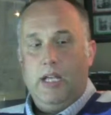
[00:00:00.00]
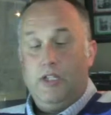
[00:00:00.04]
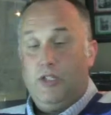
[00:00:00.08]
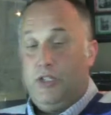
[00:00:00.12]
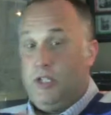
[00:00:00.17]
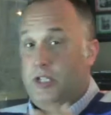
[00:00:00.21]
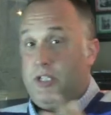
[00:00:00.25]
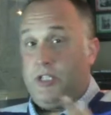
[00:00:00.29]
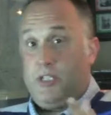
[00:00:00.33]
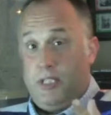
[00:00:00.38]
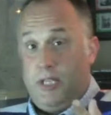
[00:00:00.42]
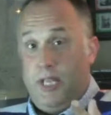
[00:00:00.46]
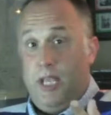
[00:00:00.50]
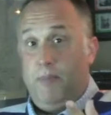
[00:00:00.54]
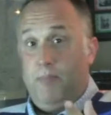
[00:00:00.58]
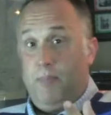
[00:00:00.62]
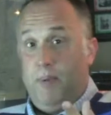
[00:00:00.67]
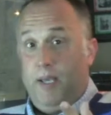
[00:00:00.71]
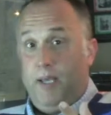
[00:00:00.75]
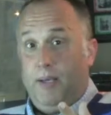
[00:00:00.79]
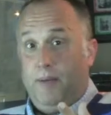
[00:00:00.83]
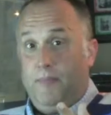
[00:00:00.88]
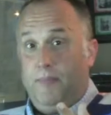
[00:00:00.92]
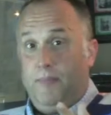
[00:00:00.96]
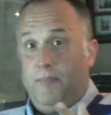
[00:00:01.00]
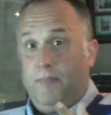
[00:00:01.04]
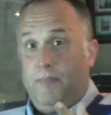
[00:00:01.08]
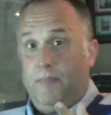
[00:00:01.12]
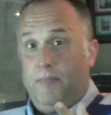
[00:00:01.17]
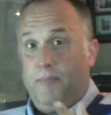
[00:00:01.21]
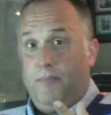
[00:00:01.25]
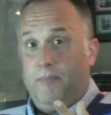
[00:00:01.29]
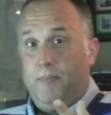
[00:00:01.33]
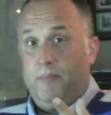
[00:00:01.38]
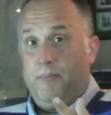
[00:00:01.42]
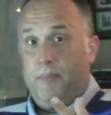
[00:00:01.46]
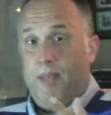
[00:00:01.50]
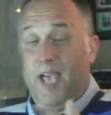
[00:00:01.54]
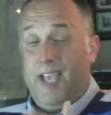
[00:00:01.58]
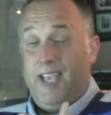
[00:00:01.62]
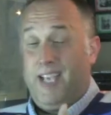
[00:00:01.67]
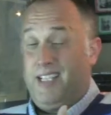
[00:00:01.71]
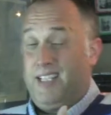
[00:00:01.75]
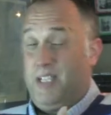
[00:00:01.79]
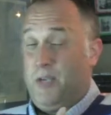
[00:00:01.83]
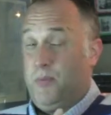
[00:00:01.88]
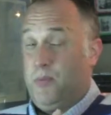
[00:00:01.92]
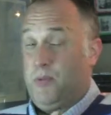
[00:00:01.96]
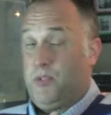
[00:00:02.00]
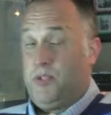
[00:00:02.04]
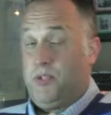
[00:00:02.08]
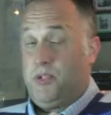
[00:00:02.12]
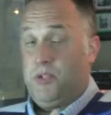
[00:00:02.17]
just sleeping. I guess he was